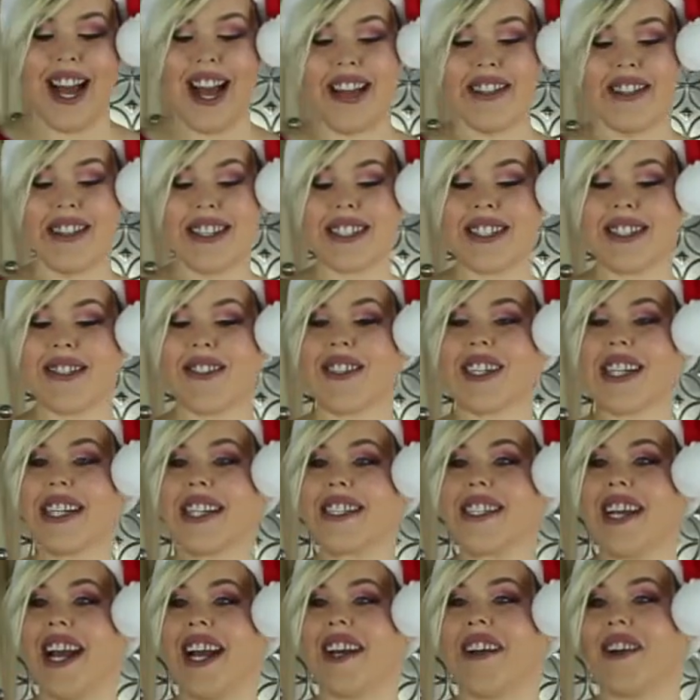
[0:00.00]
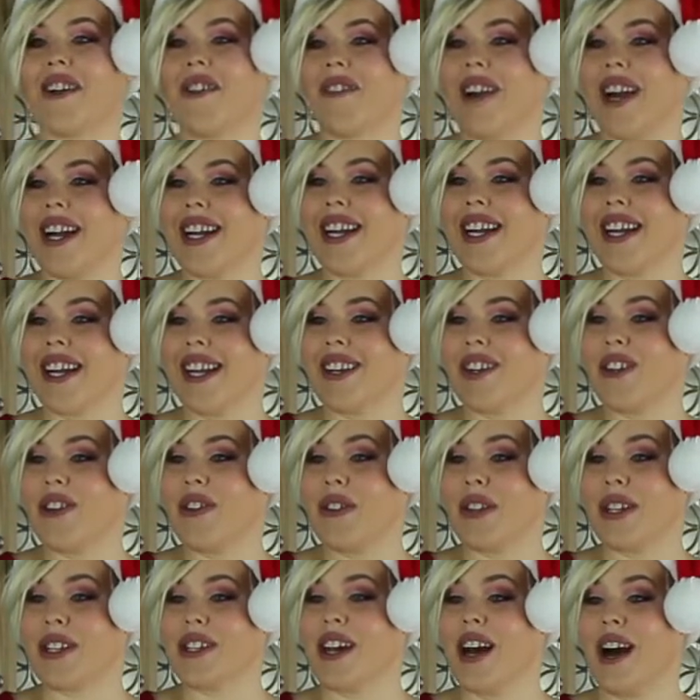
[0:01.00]
This little container right
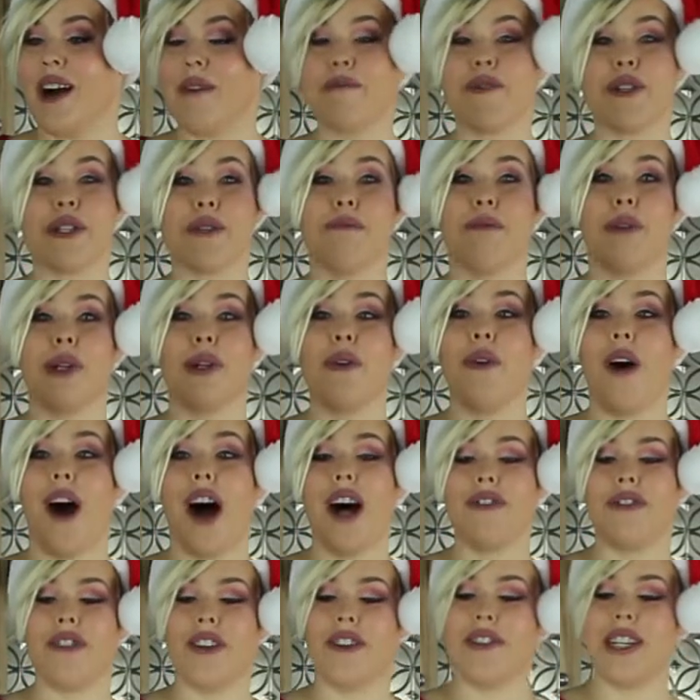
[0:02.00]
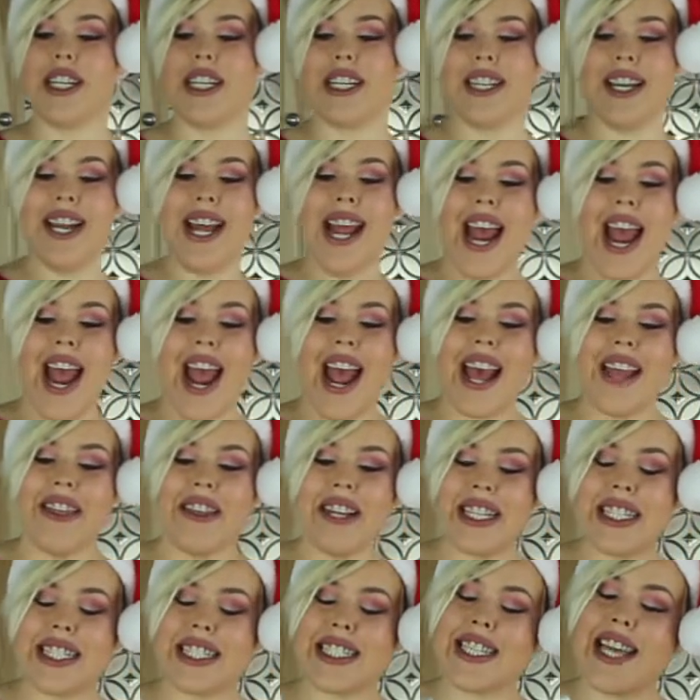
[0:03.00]
here, the top just blew off of it, and
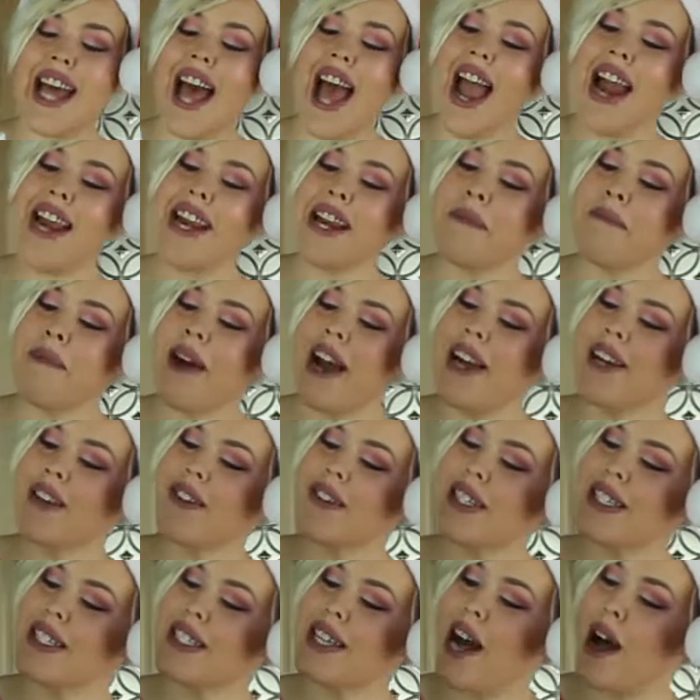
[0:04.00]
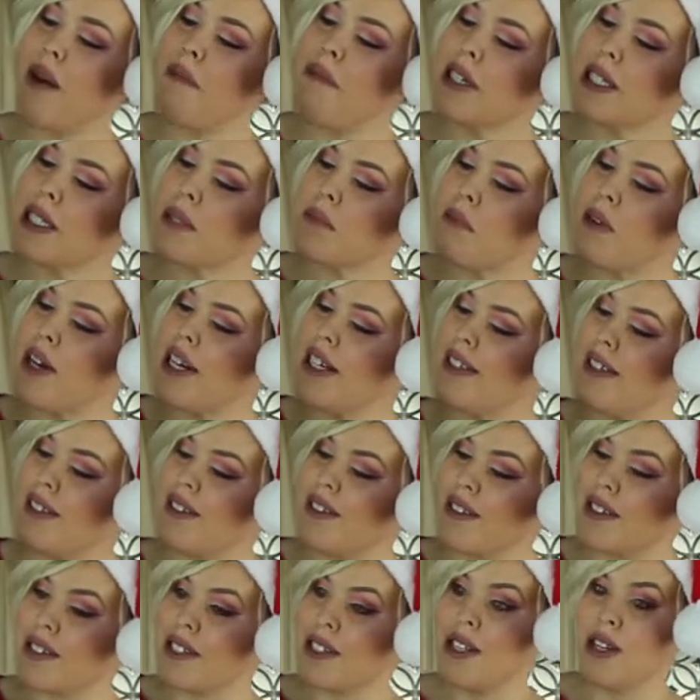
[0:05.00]
these tiny microscopic
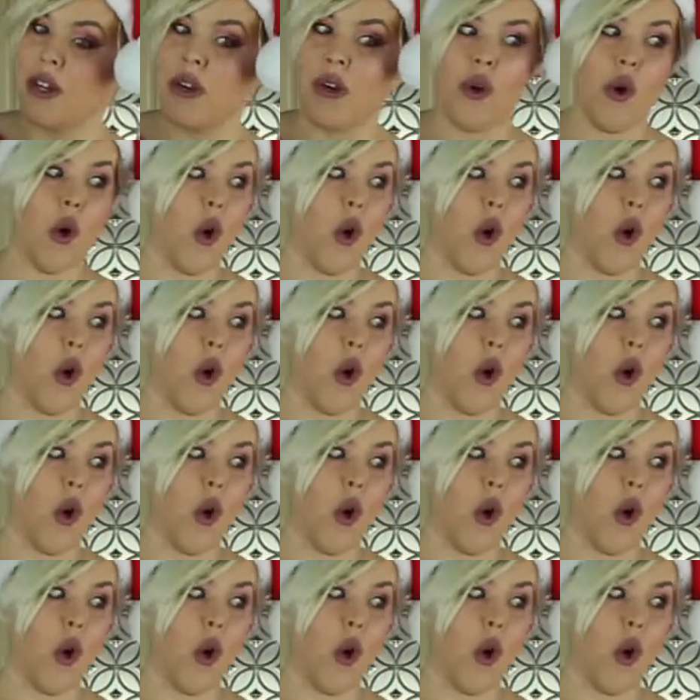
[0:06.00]
sprinkles